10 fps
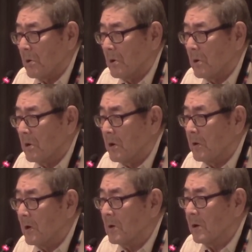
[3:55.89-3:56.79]
In
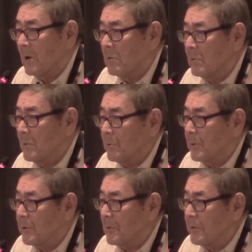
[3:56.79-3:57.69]
our language, we
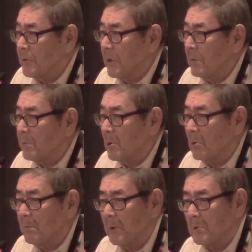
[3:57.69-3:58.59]
don't say brown
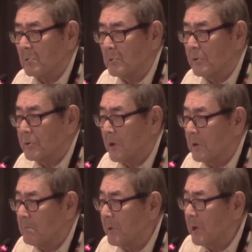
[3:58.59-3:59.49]
bear, we say
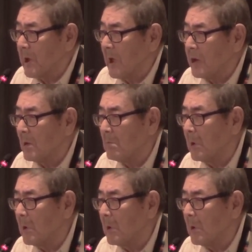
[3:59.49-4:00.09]
big animal,